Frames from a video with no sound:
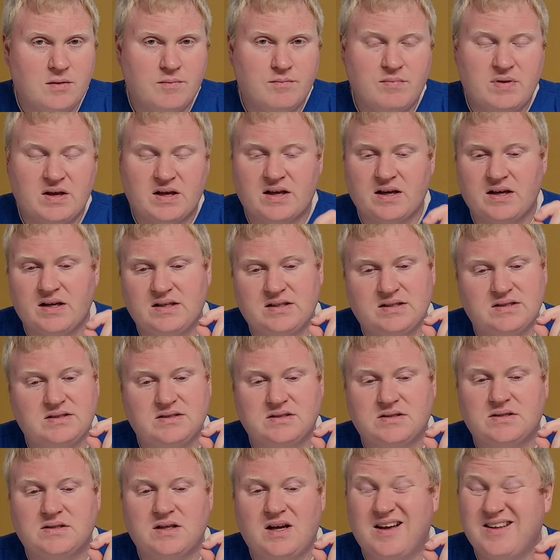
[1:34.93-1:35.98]

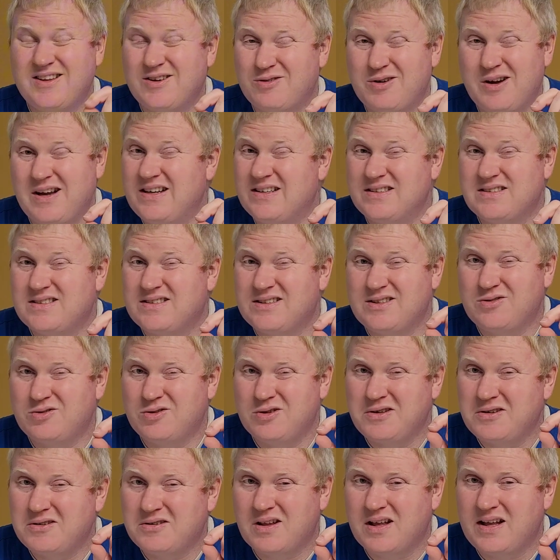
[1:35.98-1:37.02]
because otherwise the
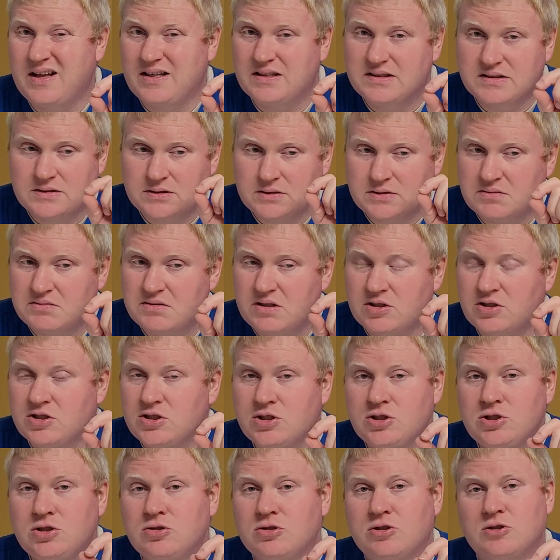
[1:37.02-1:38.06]
oil glands, they're
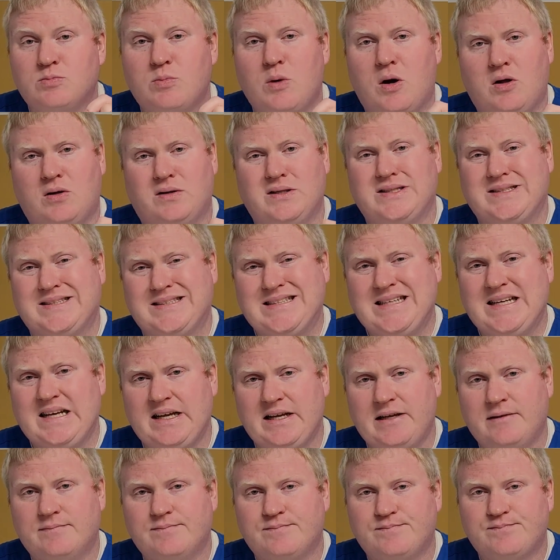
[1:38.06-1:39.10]
just too small to see.
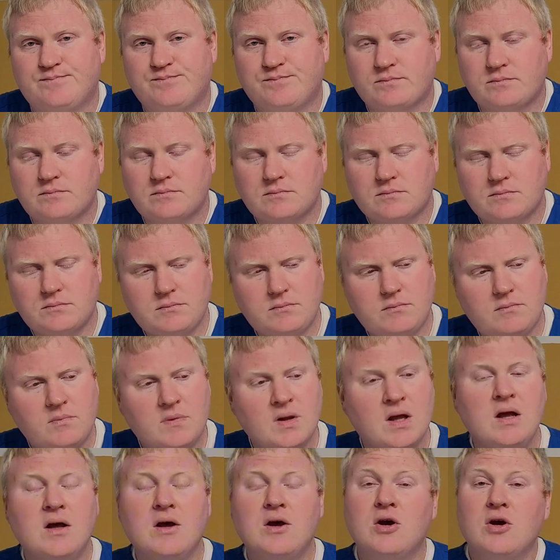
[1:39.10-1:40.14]

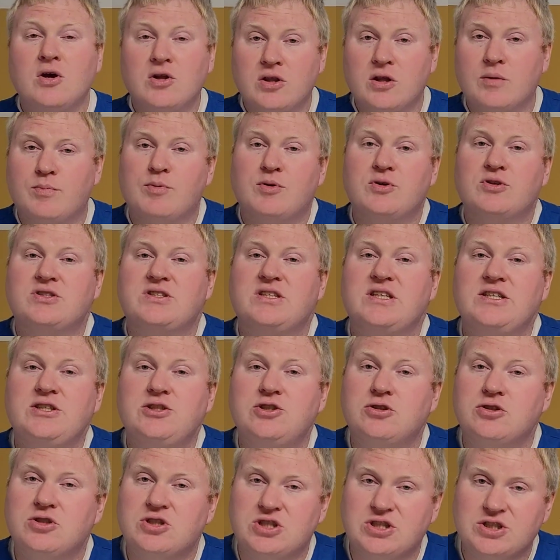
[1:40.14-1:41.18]
The
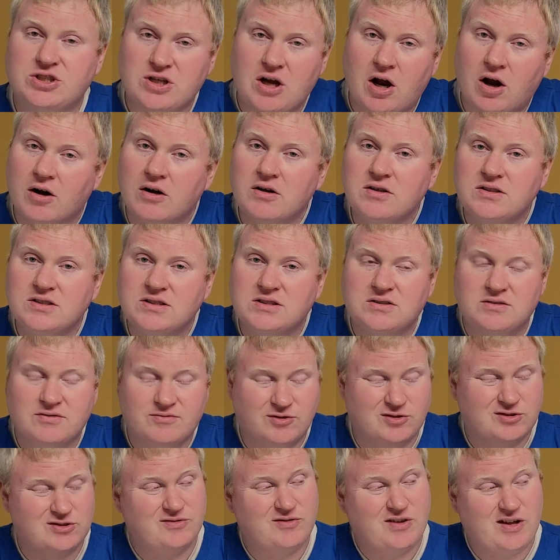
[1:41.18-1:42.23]
procedure starts,
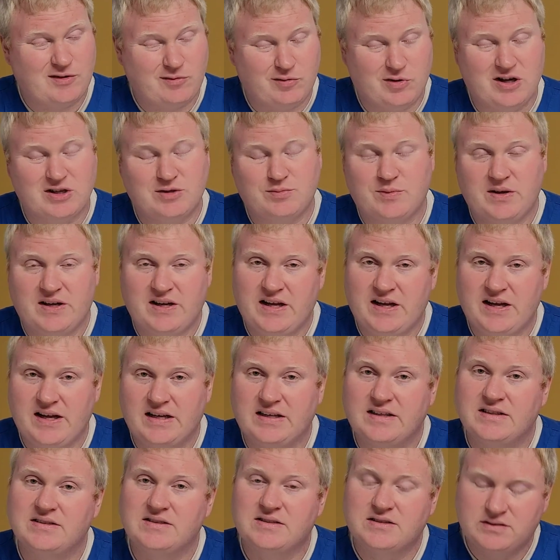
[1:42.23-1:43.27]
first of all, I wash my
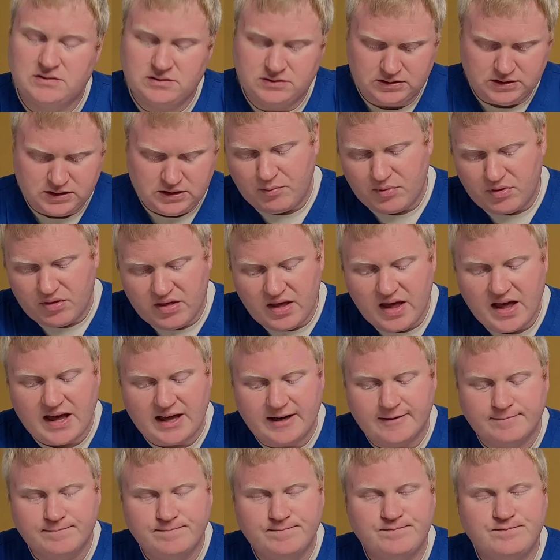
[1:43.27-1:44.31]
hands.
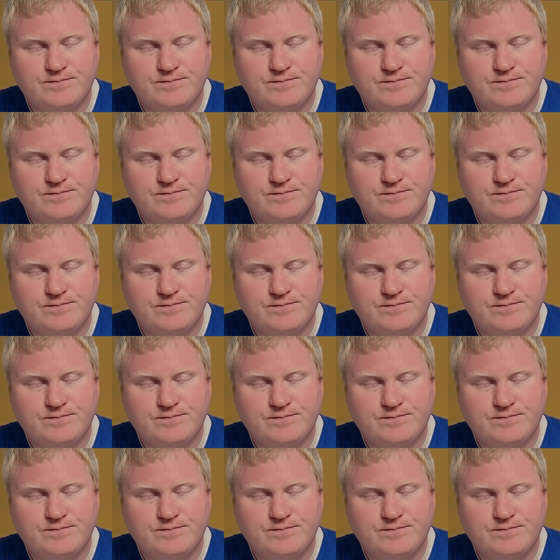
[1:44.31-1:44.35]
Then